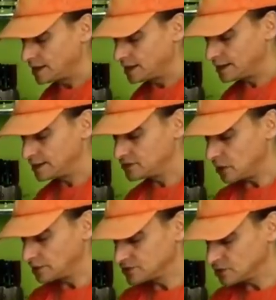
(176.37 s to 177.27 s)
it is
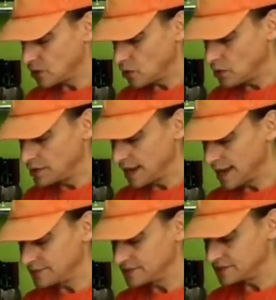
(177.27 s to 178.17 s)
also
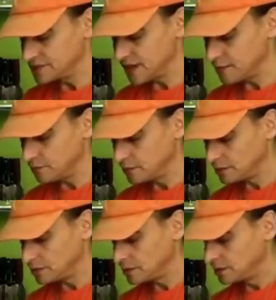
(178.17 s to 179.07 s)
has the same,
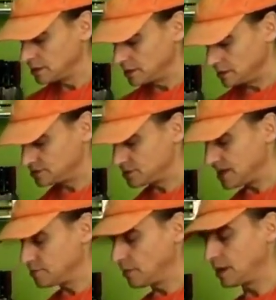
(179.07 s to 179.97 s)
the
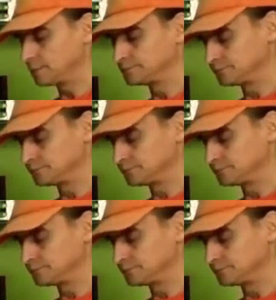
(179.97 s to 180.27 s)
same um,